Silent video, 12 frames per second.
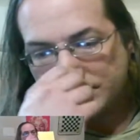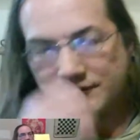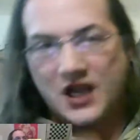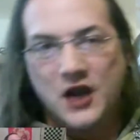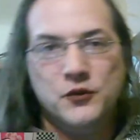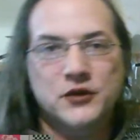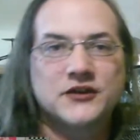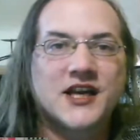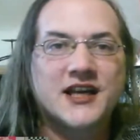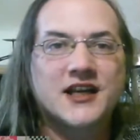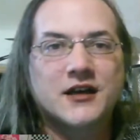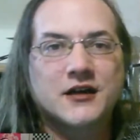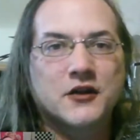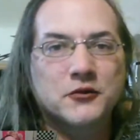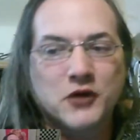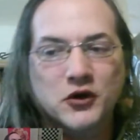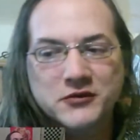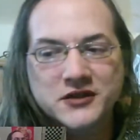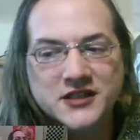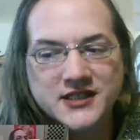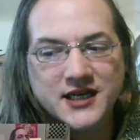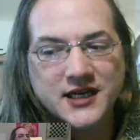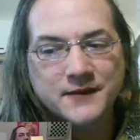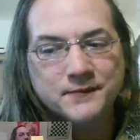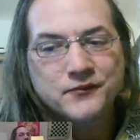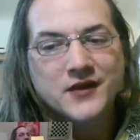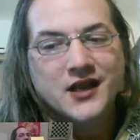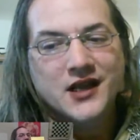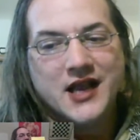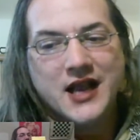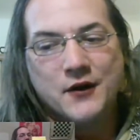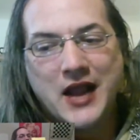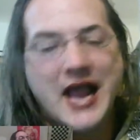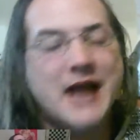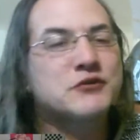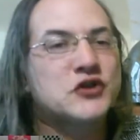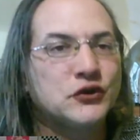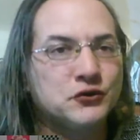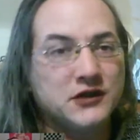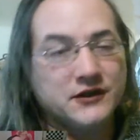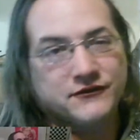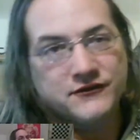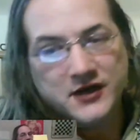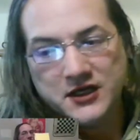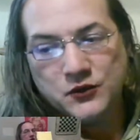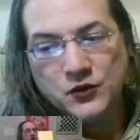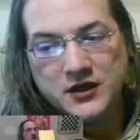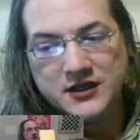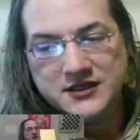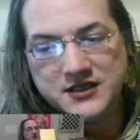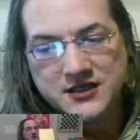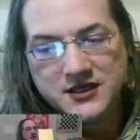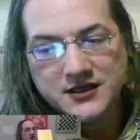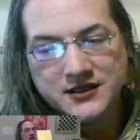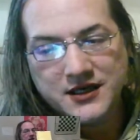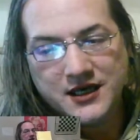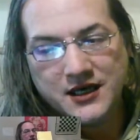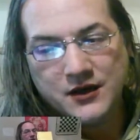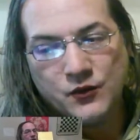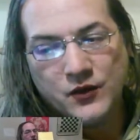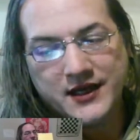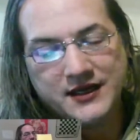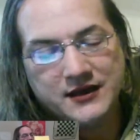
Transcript: I will take another moment to say how absolutely fun it was when